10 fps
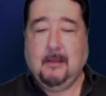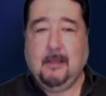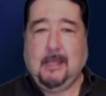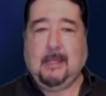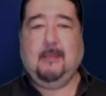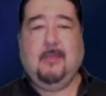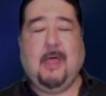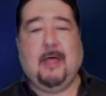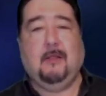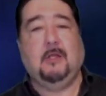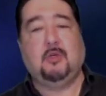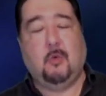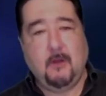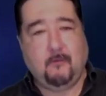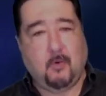in that
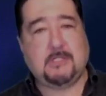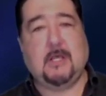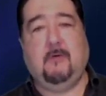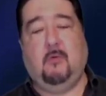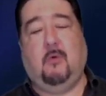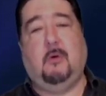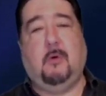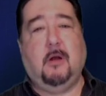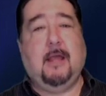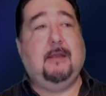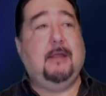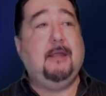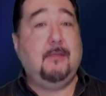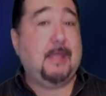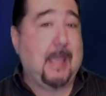twenty-four seven Walmart and
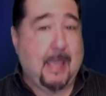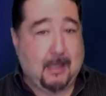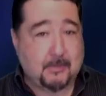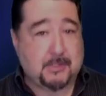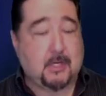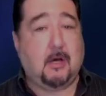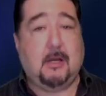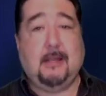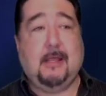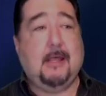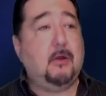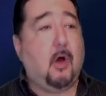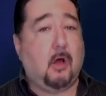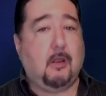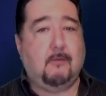in the Amazon and in
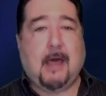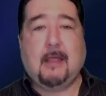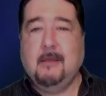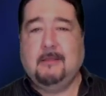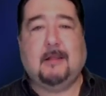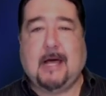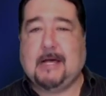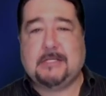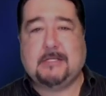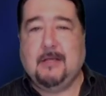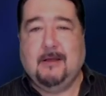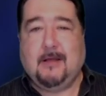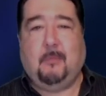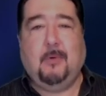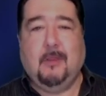all of that, the last
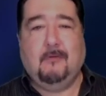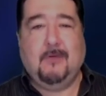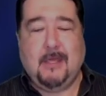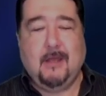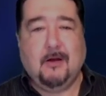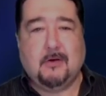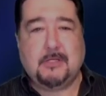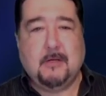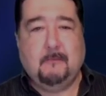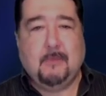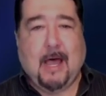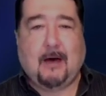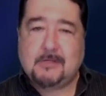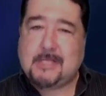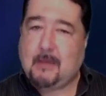couple of years,
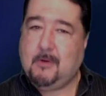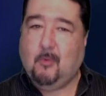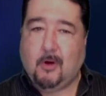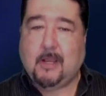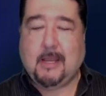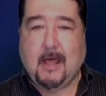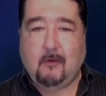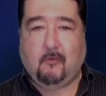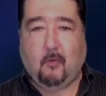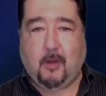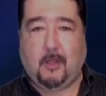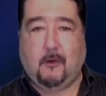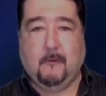how has that been working out for you?